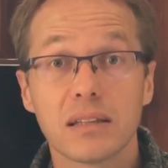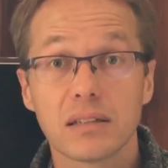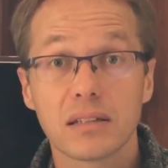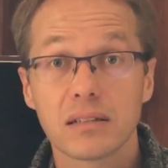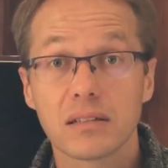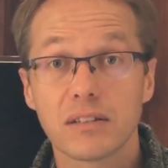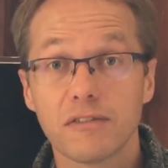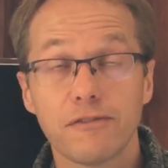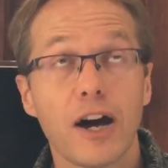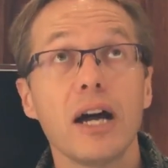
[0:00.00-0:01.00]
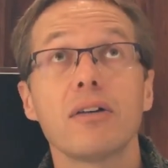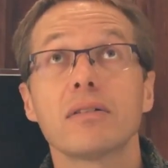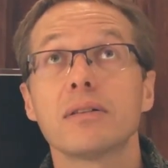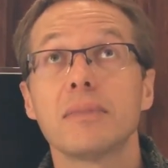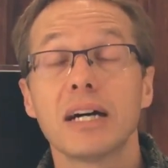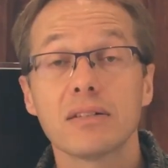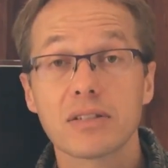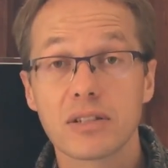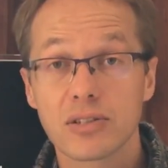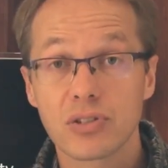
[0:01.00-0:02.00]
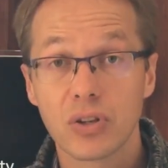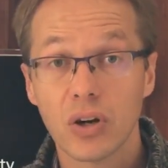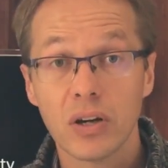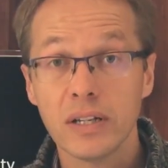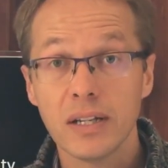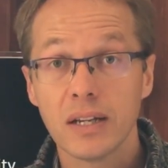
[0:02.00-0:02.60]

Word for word: The, the fire on the mountain is gone.